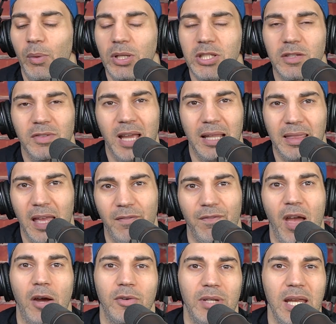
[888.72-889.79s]
once you've got
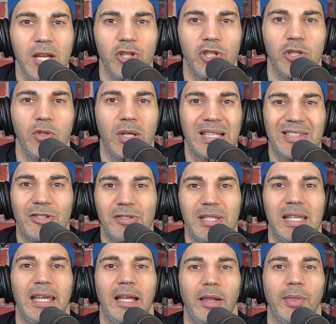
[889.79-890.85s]
that foundation, you can
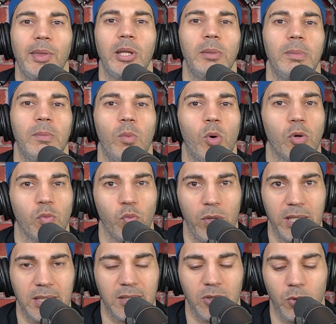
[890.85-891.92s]
start taking a little bit more
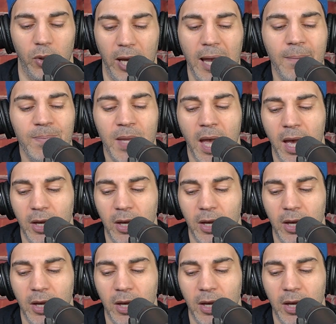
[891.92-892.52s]
risks, okay?